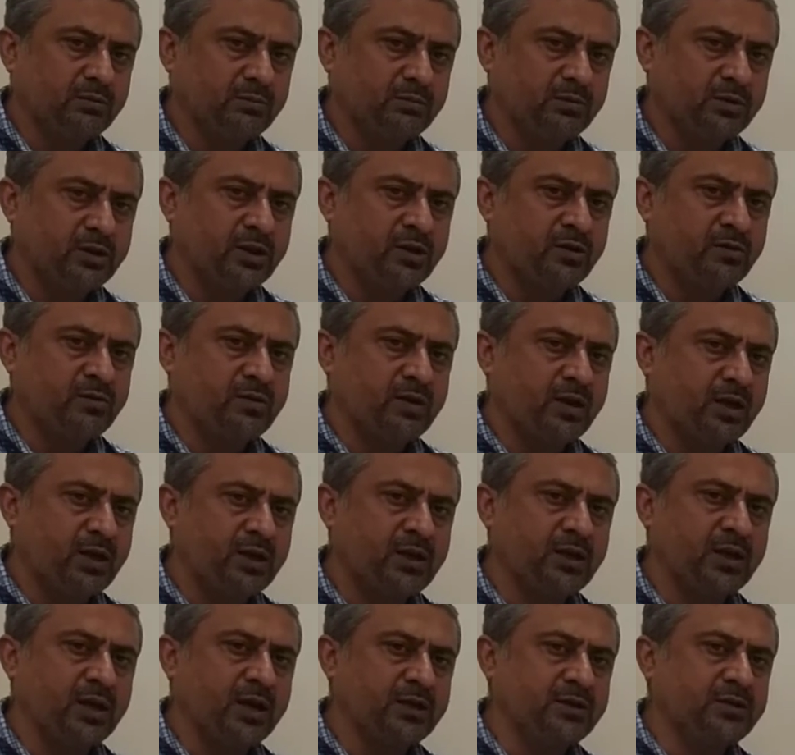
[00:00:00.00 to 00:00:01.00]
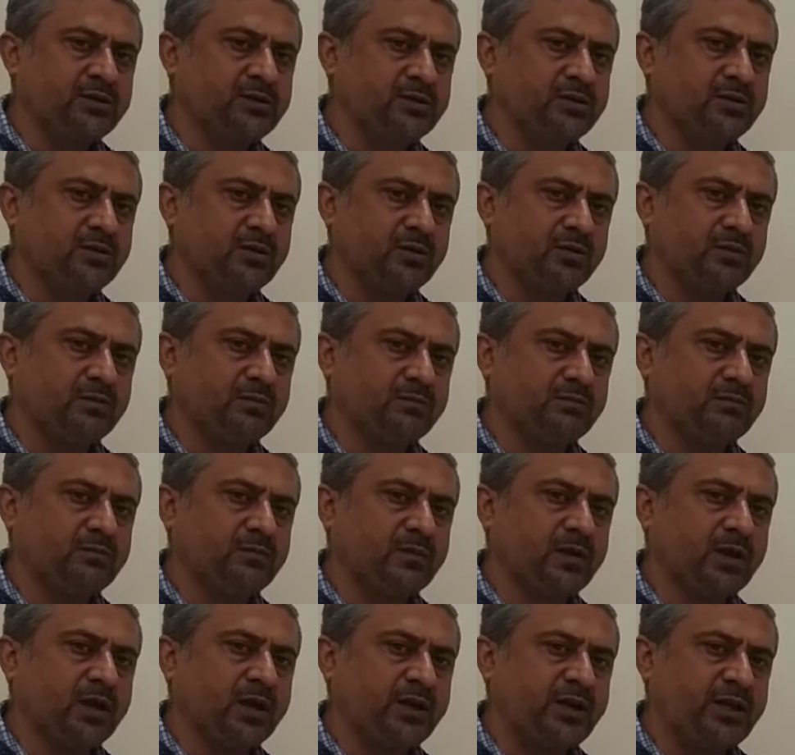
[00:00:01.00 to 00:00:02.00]
There is an
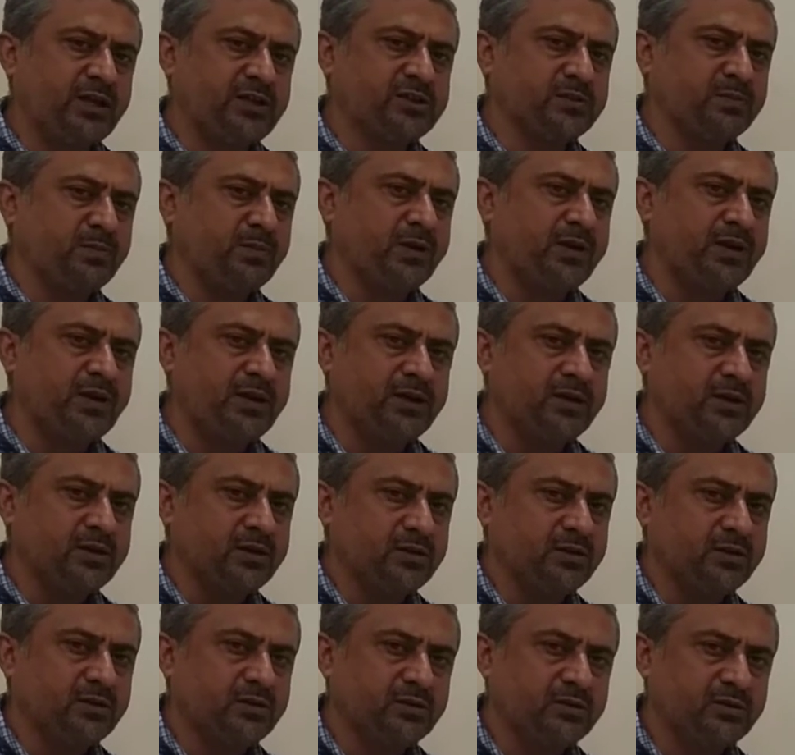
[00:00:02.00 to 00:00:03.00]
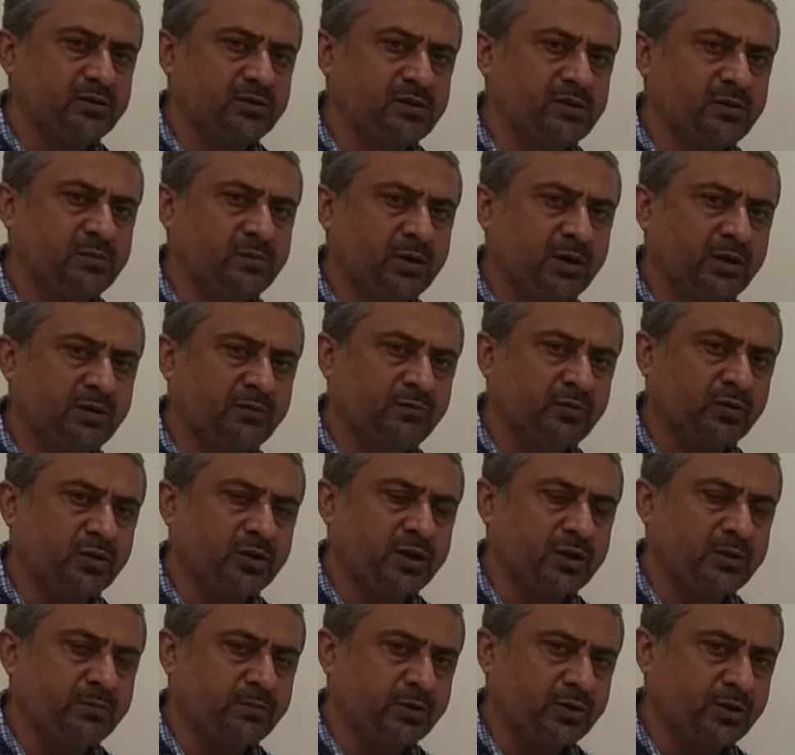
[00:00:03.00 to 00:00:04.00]
unexplained demand for
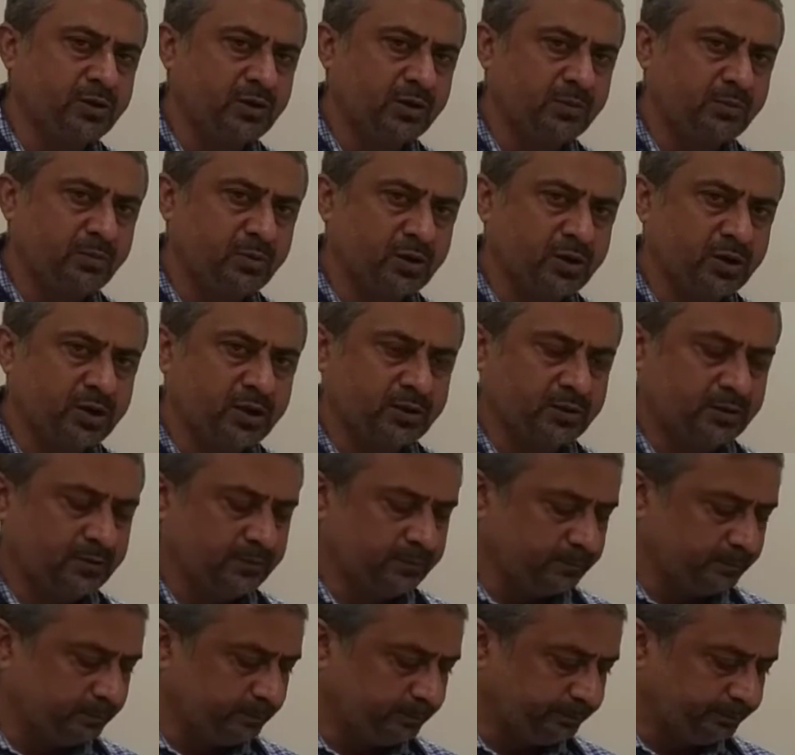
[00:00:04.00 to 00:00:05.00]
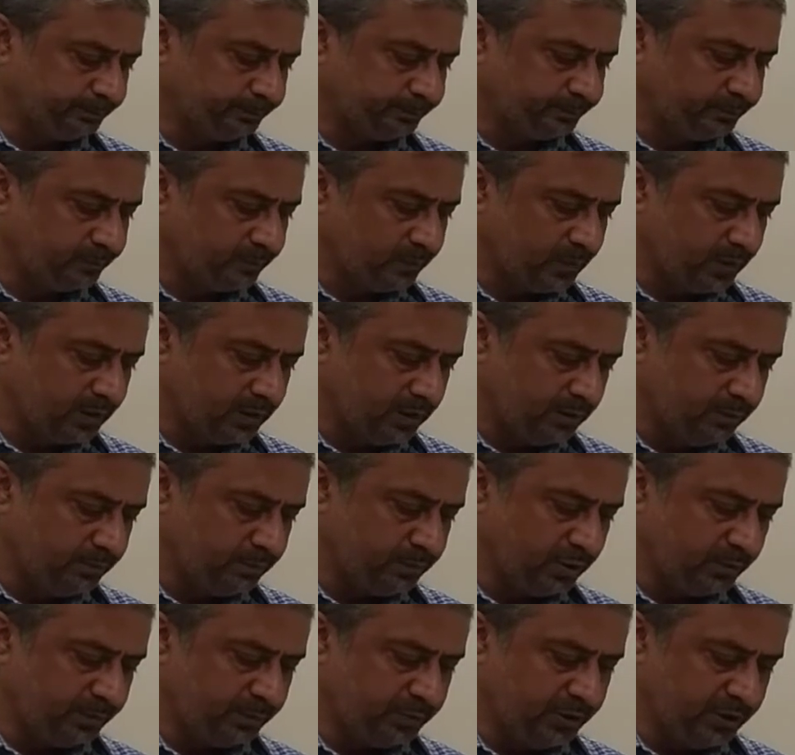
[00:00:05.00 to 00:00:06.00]
that particular product.
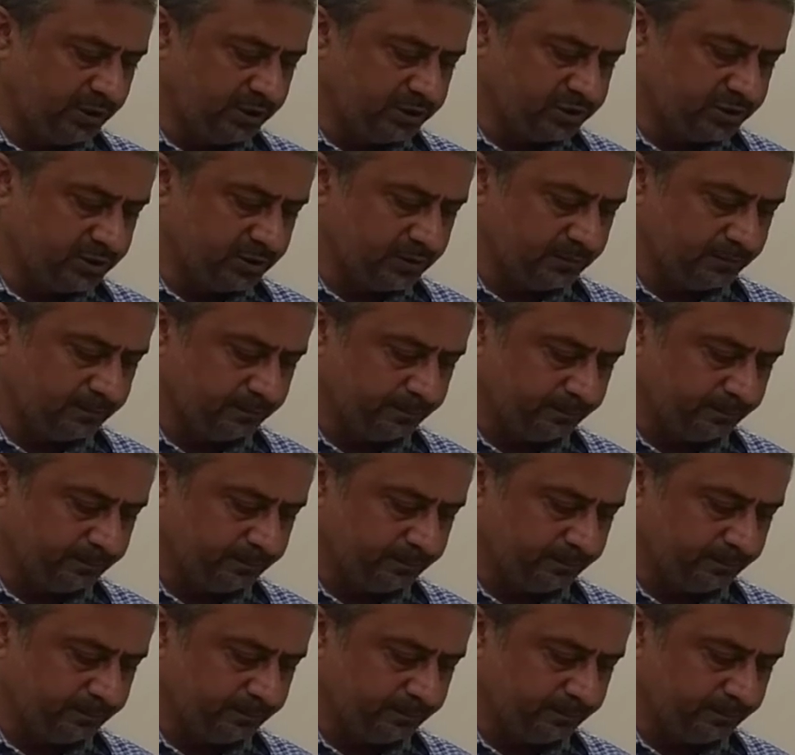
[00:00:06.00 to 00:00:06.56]
Population.